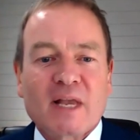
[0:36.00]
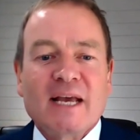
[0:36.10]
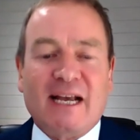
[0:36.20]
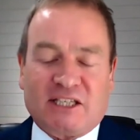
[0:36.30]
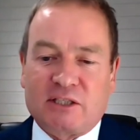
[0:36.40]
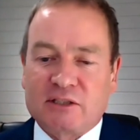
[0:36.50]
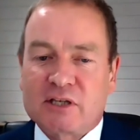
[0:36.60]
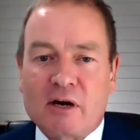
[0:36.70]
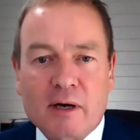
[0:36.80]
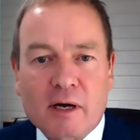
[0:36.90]
Yes.
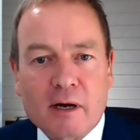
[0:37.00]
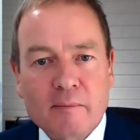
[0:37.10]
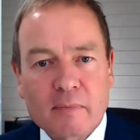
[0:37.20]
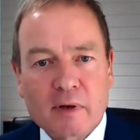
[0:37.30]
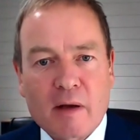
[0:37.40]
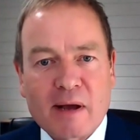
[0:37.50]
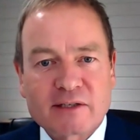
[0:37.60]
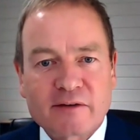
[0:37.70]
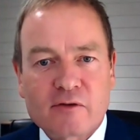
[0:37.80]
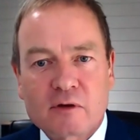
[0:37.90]
So I'm
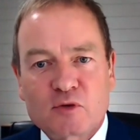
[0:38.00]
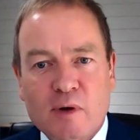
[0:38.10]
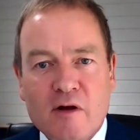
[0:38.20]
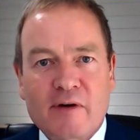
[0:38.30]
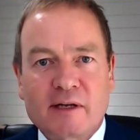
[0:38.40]
acting for 12